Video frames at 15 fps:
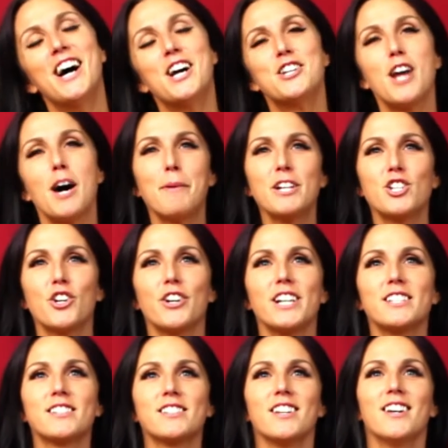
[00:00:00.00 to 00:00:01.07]
Not by choice,
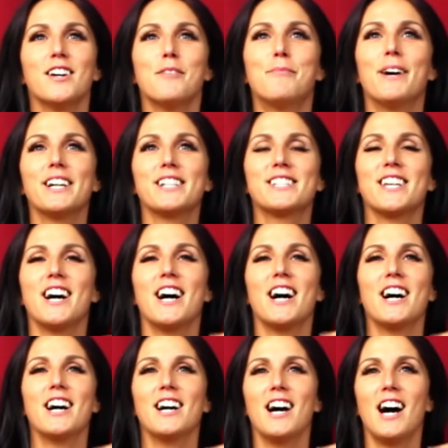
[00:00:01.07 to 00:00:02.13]
but
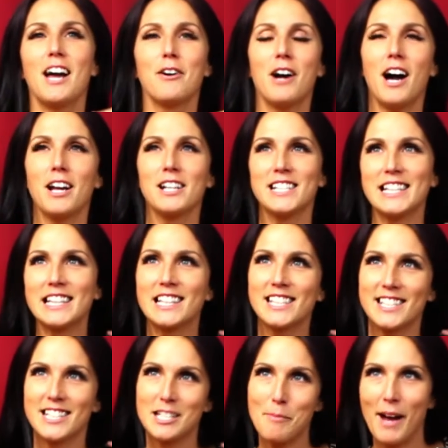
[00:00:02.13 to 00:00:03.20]
I didn't
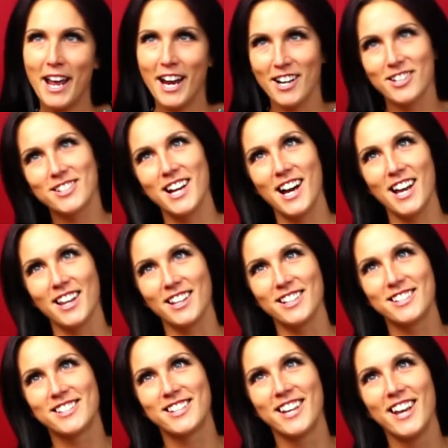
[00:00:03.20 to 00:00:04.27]
listen to my
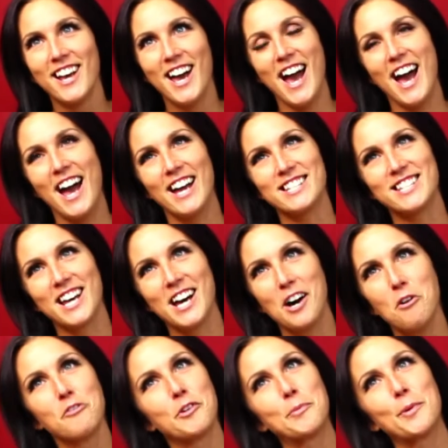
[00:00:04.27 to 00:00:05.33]
hairstylist and
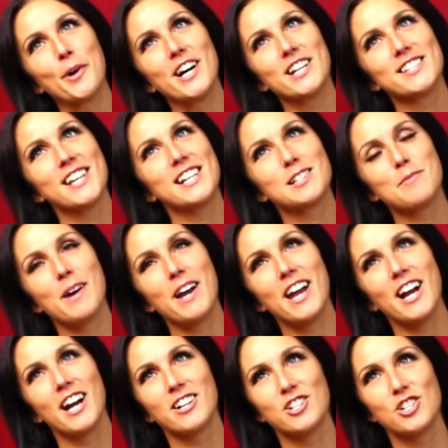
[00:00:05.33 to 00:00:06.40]
over-processed my
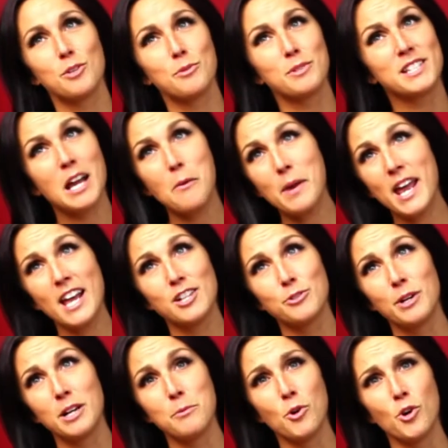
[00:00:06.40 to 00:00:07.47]
hair. And she was like, we can't do
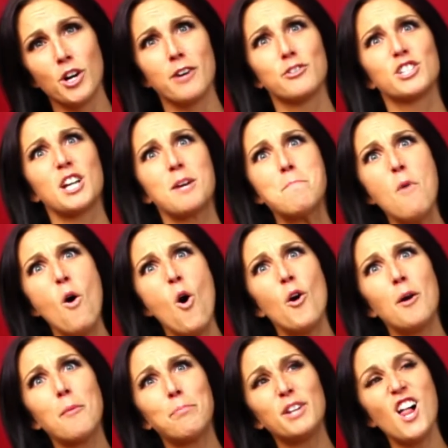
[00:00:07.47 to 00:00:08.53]
any more. And I was like,
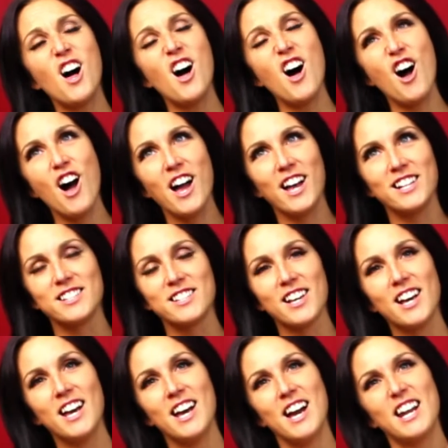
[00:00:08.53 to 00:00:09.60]
more blonde.
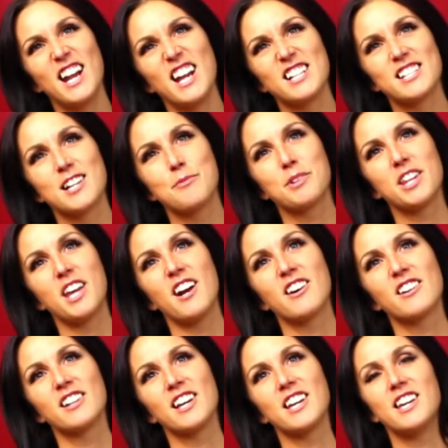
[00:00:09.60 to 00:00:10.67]
And I ended up with hair to
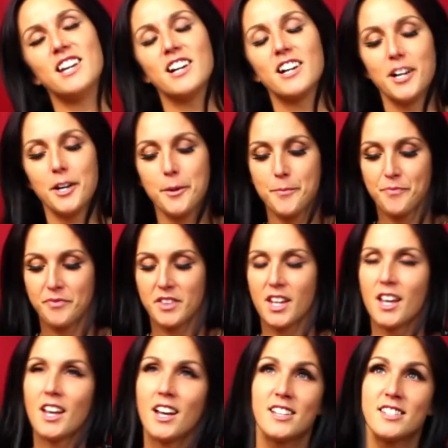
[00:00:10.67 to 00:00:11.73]
like here.
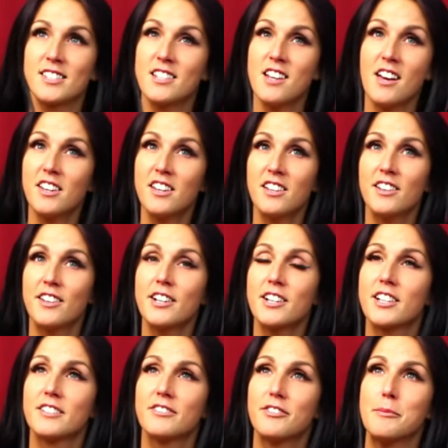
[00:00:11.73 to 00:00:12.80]
It's not a good look
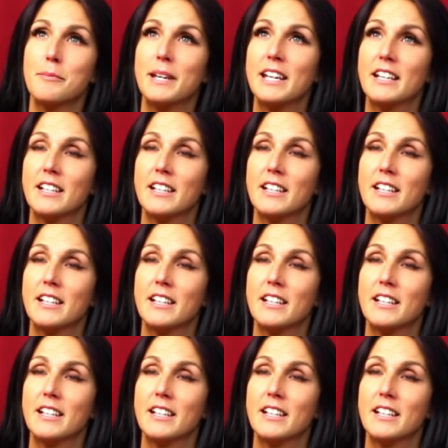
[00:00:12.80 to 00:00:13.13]
for me.